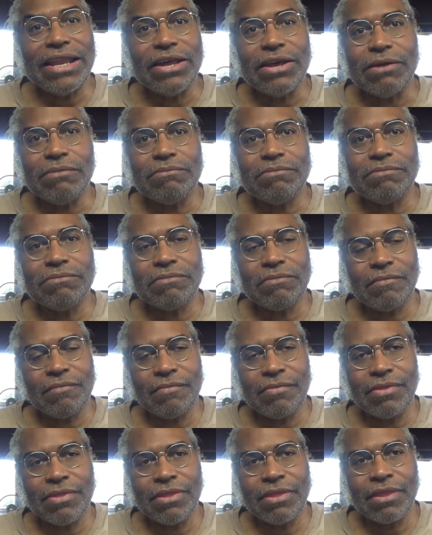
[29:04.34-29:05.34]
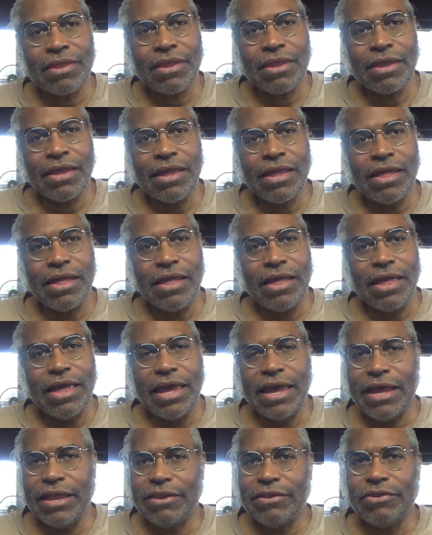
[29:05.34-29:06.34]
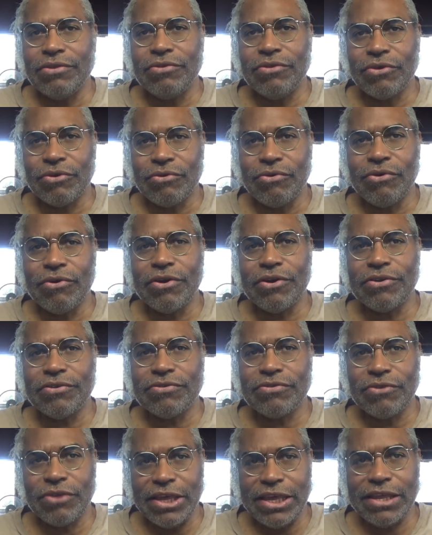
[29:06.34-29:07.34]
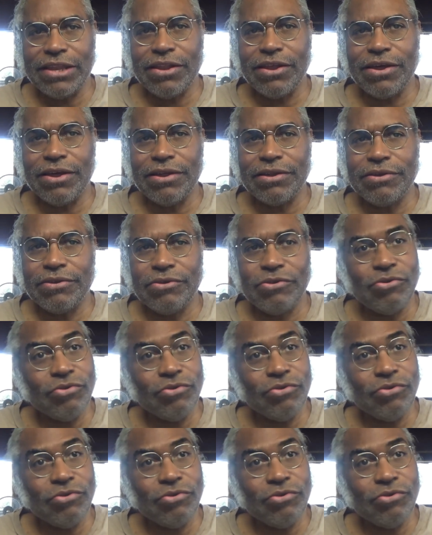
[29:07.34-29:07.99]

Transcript: up. And of course, Elon,